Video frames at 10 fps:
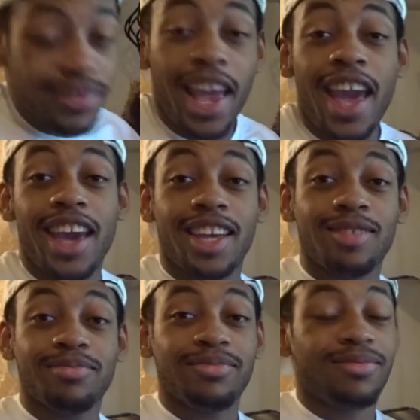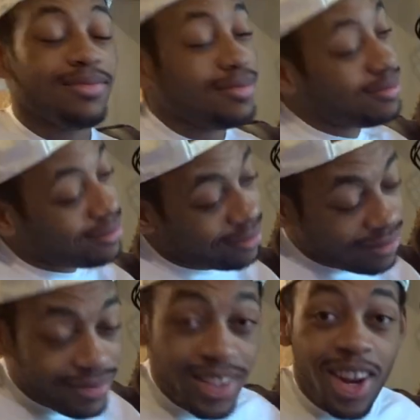Hey.
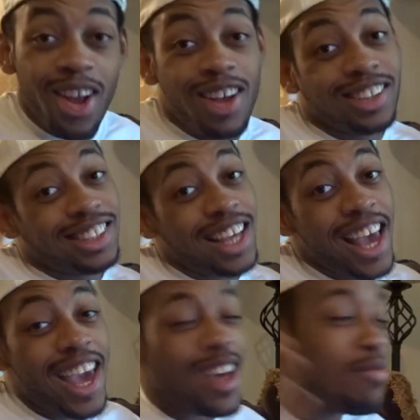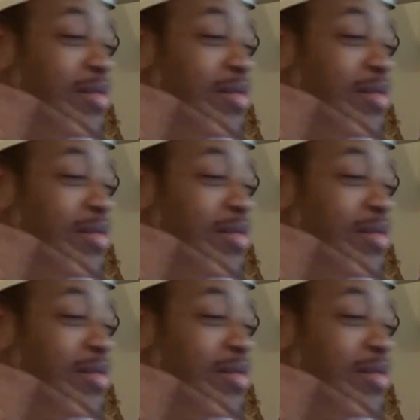You know what I'm saying? I